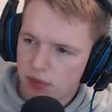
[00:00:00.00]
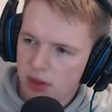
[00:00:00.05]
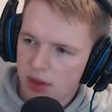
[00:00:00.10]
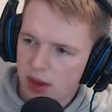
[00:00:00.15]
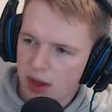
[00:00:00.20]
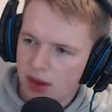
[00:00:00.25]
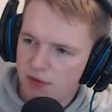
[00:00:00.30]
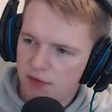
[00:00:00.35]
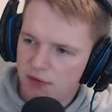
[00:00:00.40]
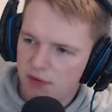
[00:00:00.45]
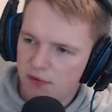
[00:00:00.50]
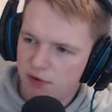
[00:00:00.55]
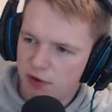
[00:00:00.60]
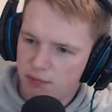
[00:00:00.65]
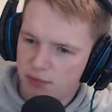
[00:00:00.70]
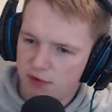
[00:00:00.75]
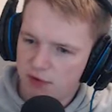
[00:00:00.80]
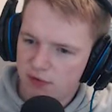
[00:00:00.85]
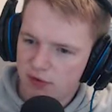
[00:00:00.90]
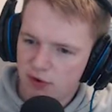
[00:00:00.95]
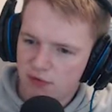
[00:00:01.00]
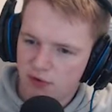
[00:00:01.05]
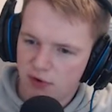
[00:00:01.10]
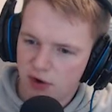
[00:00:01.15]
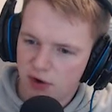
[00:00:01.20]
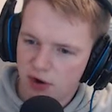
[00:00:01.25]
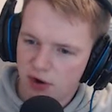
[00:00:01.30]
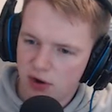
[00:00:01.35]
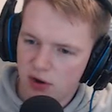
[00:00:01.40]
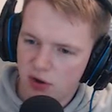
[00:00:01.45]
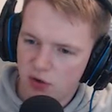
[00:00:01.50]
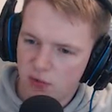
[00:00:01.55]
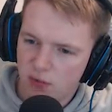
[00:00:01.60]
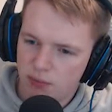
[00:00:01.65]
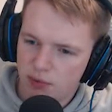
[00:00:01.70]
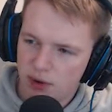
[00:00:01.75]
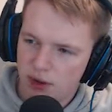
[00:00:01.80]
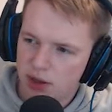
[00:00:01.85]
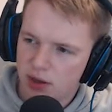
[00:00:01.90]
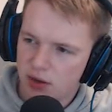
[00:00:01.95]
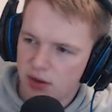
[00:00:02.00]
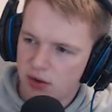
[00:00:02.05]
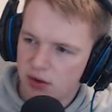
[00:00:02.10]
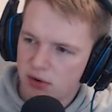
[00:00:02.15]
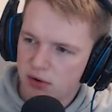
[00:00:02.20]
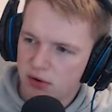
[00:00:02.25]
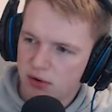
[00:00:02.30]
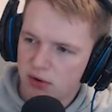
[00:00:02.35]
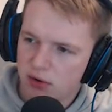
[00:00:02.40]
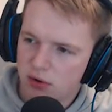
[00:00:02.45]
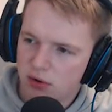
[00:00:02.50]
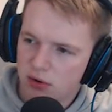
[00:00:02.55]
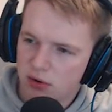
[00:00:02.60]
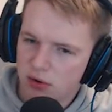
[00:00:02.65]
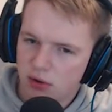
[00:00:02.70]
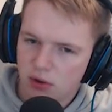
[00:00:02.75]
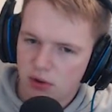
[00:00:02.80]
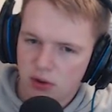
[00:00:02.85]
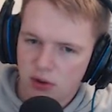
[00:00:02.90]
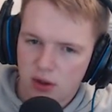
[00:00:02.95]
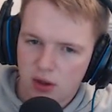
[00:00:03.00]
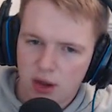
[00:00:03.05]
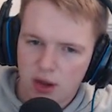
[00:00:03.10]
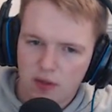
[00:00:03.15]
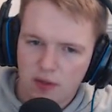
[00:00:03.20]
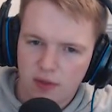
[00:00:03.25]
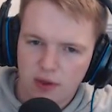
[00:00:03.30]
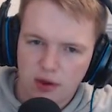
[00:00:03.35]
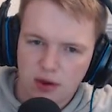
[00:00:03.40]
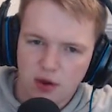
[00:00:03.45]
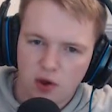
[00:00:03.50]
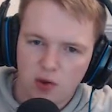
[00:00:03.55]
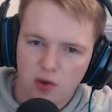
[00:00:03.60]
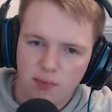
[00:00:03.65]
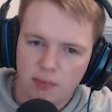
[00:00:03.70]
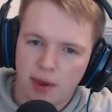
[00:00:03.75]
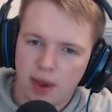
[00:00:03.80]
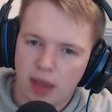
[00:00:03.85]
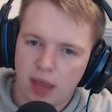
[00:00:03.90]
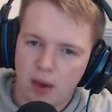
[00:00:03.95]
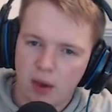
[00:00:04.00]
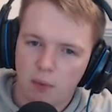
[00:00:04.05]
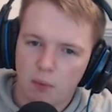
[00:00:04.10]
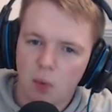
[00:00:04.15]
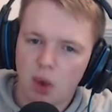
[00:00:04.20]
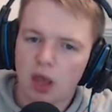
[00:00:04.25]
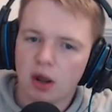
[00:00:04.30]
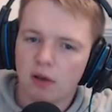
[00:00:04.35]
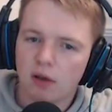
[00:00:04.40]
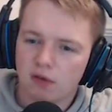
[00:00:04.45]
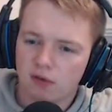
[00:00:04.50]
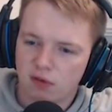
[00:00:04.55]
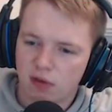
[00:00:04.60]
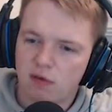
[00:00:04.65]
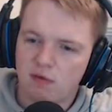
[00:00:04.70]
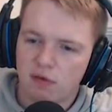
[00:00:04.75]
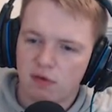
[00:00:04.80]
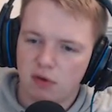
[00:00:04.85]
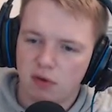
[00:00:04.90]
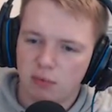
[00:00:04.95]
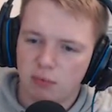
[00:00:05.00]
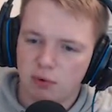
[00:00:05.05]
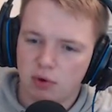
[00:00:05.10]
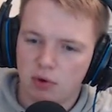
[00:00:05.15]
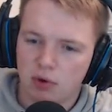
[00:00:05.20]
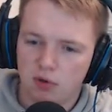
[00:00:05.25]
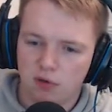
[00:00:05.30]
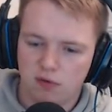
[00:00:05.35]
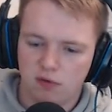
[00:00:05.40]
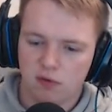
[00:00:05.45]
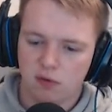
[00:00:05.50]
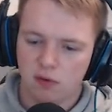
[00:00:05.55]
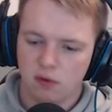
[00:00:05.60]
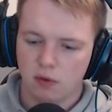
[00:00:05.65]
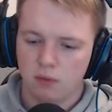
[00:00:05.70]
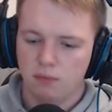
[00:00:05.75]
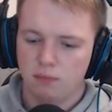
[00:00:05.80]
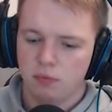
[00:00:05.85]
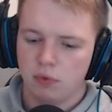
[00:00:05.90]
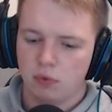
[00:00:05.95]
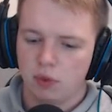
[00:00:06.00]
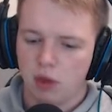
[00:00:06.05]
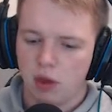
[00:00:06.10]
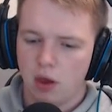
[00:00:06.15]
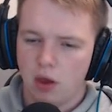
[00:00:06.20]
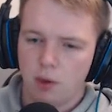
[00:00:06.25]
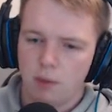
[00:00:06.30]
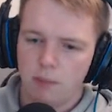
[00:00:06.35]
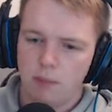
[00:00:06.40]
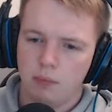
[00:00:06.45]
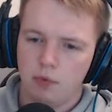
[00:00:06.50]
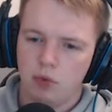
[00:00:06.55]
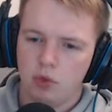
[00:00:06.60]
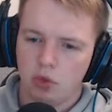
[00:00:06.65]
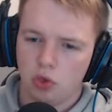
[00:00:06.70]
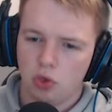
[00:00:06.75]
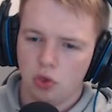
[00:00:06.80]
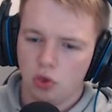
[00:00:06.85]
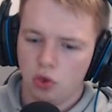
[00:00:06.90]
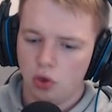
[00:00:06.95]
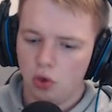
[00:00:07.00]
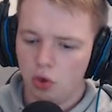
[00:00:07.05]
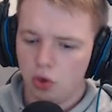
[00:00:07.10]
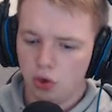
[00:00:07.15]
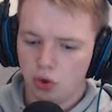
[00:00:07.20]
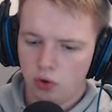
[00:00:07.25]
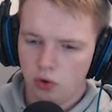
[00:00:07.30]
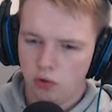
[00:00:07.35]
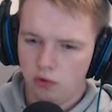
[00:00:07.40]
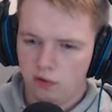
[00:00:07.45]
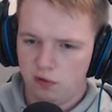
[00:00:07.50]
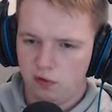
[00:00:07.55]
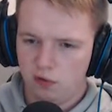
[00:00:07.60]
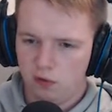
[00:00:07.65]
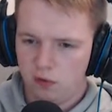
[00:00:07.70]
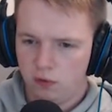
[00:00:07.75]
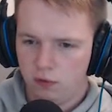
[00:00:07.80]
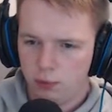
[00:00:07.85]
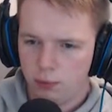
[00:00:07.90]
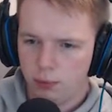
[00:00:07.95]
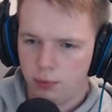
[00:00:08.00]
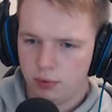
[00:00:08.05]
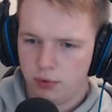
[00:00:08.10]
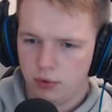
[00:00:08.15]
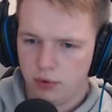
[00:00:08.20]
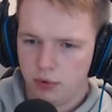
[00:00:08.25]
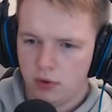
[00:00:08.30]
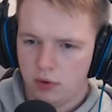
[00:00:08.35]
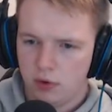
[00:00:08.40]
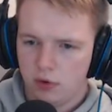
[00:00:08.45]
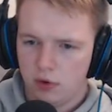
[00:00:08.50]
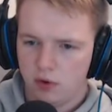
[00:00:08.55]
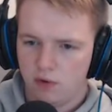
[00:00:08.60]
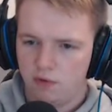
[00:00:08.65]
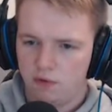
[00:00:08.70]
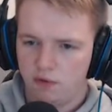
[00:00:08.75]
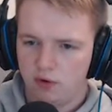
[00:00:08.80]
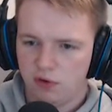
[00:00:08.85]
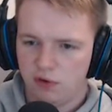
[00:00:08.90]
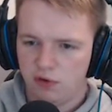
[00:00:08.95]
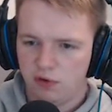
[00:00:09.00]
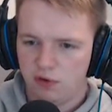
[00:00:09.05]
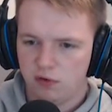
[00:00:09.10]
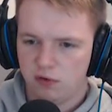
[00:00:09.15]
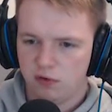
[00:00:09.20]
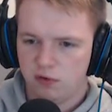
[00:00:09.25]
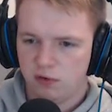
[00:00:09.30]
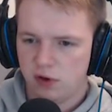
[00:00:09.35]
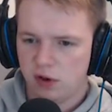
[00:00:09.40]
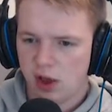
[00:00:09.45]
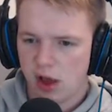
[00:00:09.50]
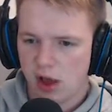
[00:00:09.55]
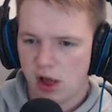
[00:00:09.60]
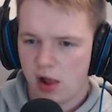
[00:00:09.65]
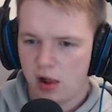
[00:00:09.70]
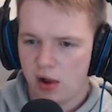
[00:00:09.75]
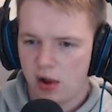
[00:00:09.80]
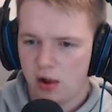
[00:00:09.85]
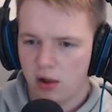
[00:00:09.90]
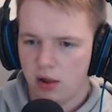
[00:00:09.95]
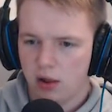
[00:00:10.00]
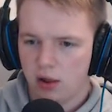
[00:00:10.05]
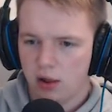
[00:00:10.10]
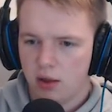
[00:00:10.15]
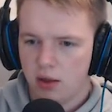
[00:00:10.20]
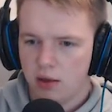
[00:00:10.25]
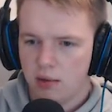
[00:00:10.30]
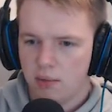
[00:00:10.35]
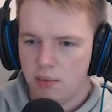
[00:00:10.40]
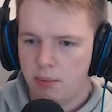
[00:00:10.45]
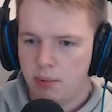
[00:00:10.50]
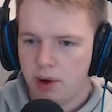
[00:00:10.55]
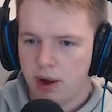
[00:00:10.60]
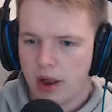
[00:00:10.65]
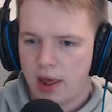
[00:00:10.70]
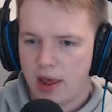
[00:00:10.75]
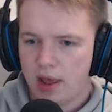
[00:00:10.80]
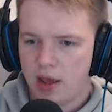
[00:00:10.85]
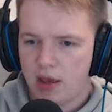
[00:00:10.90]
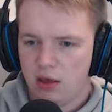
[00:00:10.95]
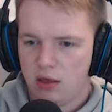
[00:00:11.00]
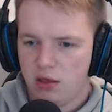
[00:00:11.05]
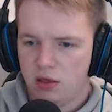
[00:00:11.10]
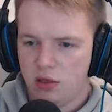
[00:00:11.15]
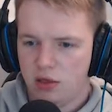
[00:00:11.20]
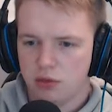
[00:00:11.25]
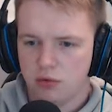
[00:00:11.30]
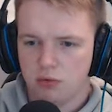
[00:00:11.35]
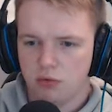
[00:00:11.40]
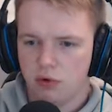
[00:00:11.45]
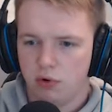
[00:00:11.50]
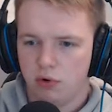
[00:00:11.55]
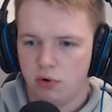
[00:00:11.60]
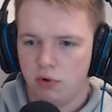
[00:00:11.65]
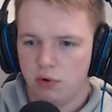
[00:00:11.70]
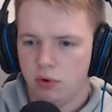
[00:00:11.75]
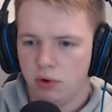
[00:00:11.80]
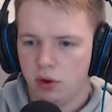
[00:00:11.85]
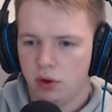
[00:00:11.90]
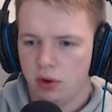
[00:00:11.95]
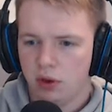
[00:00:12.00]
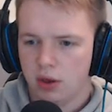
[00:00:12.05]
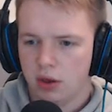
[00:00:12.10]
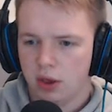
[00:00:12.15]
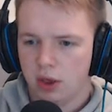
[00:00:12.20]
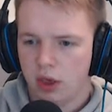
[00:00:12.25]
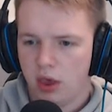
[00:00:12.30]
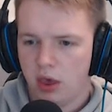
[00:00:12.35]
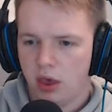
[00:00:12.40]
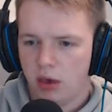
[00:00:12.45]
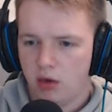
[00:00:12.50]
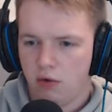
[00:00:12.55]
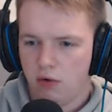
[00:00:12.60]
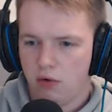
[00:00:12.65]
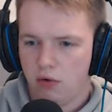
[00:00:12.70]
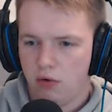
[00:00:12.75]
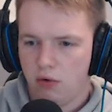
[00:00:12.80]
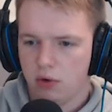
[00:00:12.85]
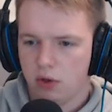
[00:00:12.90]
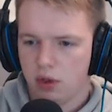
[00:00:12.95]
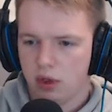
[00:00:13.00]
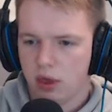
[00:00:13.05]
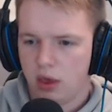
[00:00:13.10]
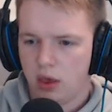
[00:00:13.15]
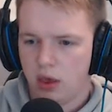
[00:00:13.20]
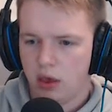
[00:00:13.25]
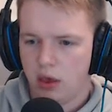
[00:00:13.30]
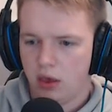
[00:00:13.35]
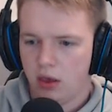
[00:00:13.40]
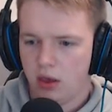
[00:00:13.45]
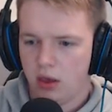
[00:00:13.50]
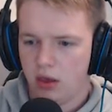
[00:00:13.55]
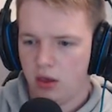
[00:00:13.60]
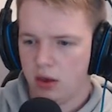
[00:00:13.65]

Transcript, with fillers: I have to find my cell phone. I know, but I can't. And then home. Okay, we're gonna save it because um, YouTube official playthrough Kier Kier